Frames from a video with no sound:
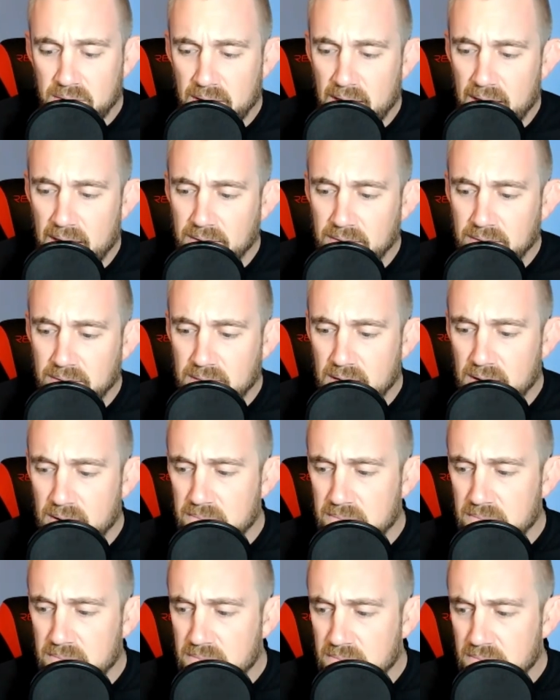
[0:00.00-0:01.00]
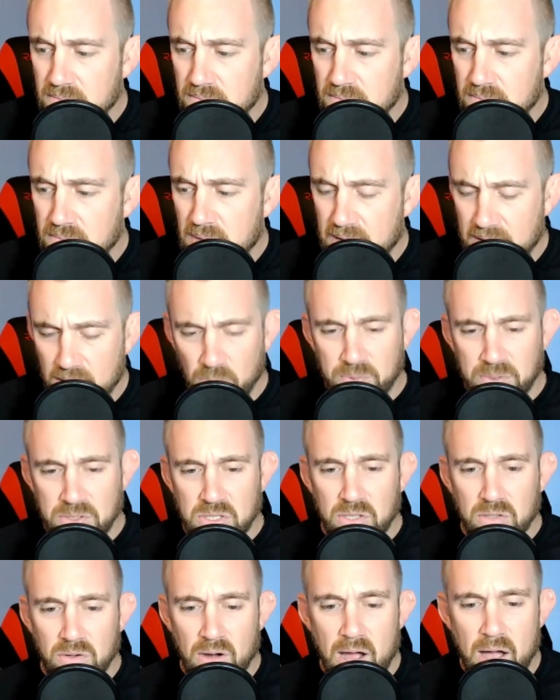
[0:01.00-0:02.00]
and um, and help
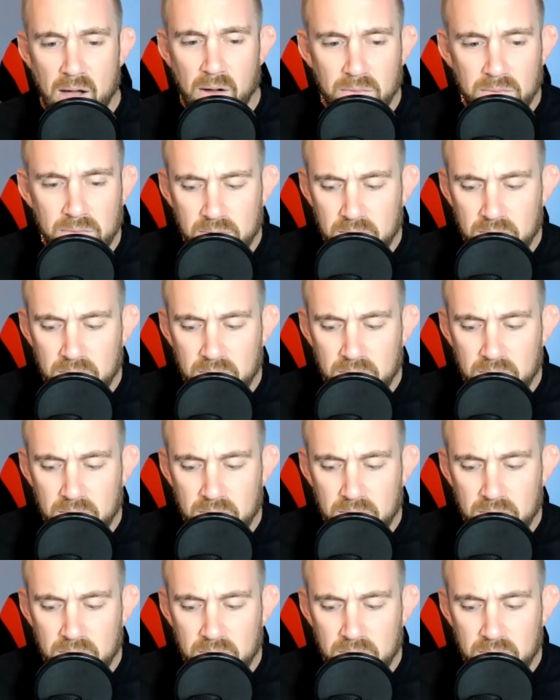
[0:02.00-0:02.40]
each other out